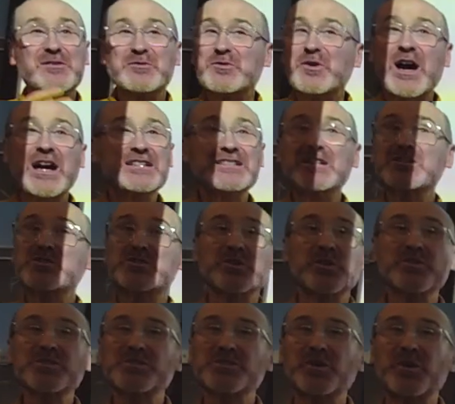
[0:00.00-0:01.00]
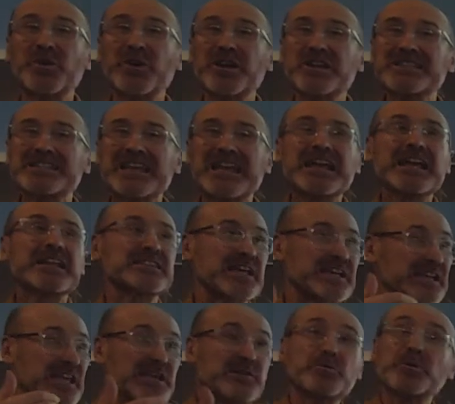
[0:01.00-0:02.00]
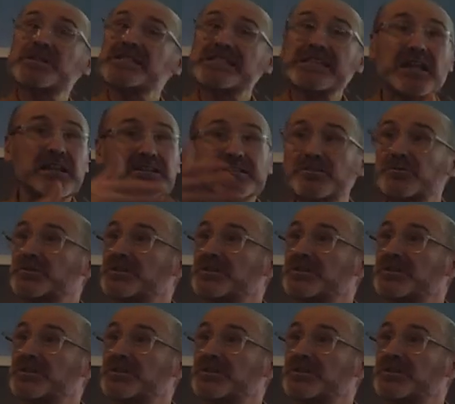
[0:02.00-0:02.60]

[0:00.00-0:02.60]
writing short stories that he would sell to